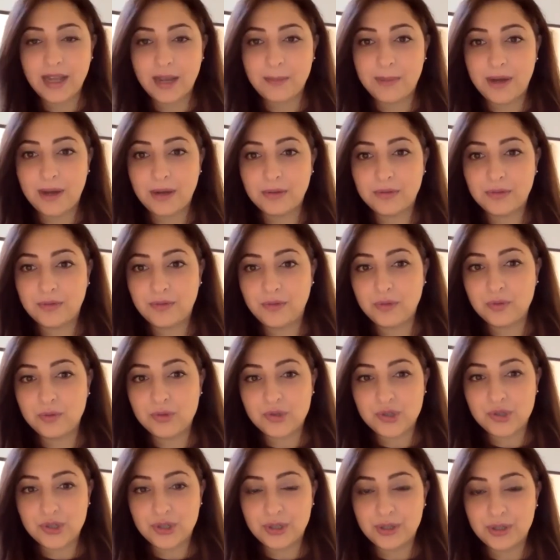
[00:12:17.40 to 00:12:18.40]
about
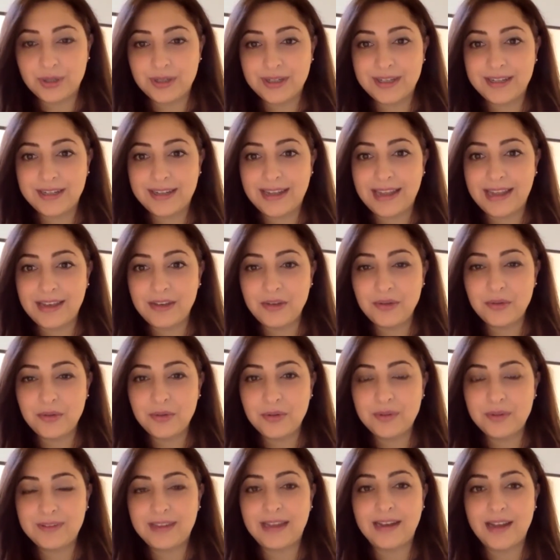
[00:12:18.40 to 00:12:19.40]
future, can
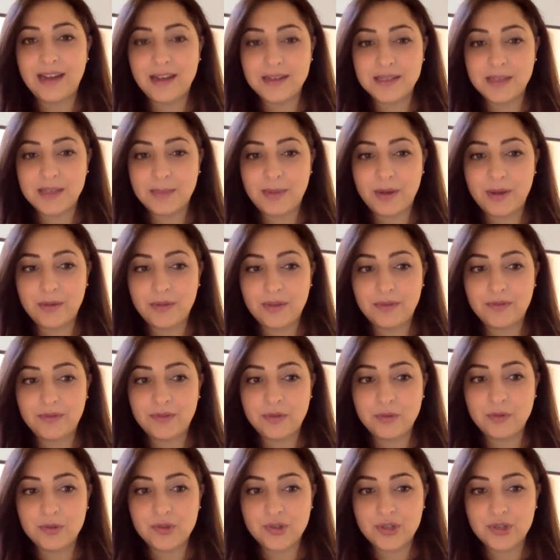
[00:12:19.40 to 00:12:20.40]
you tell us about the
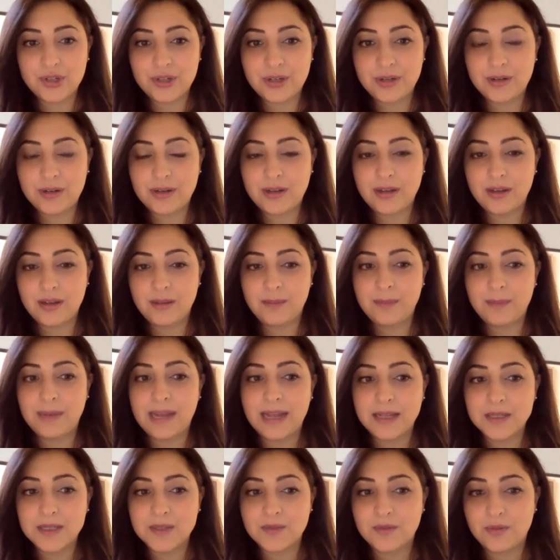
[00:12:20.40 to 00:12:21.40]
future
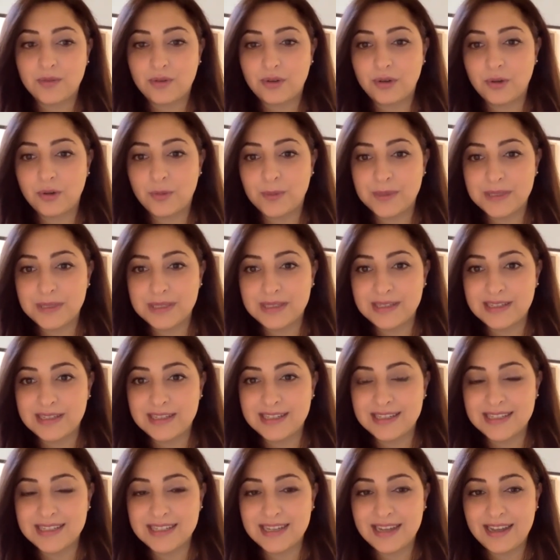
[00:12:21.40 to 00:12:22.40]
plans for your
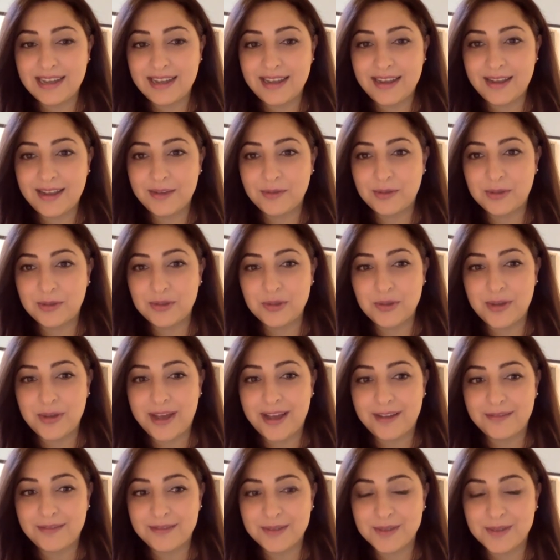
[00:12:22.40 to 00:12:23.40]
business and what do you
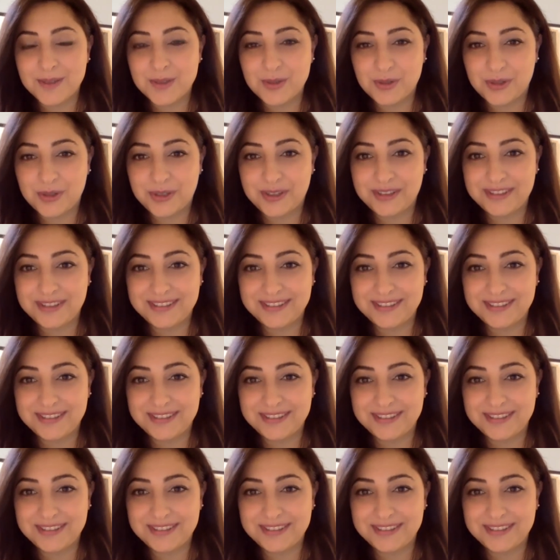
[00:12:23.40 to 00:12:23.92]
have in store?